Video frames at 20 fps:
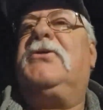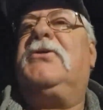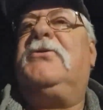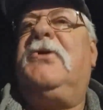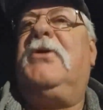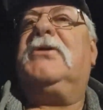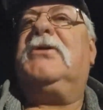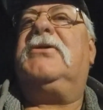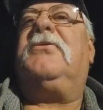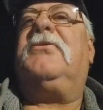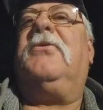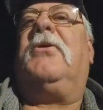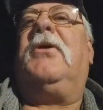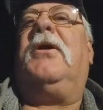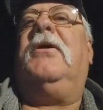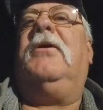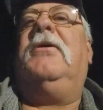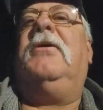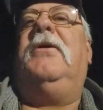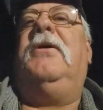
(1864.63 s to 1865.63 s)
drugstore.
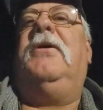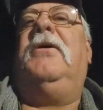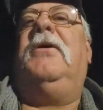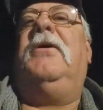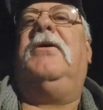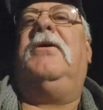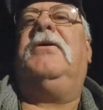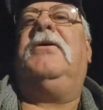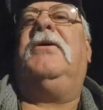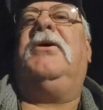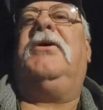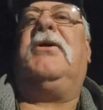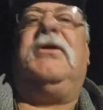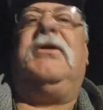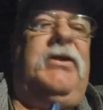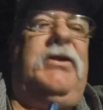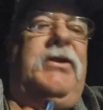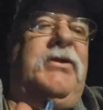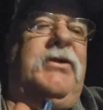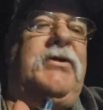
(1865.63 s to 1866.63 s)
You
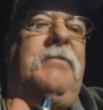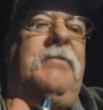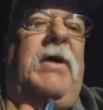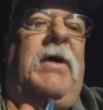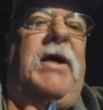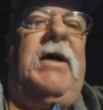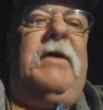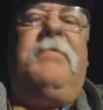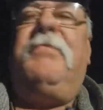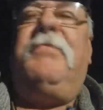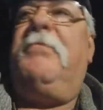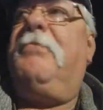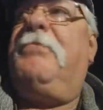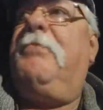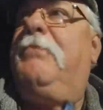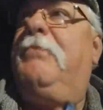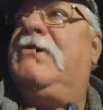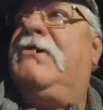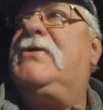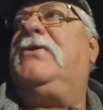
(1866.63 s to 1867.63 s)
could buy
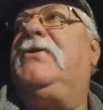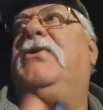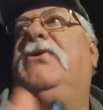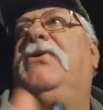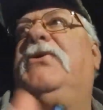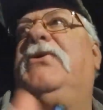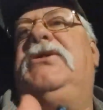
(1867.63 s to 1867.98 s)
pistols and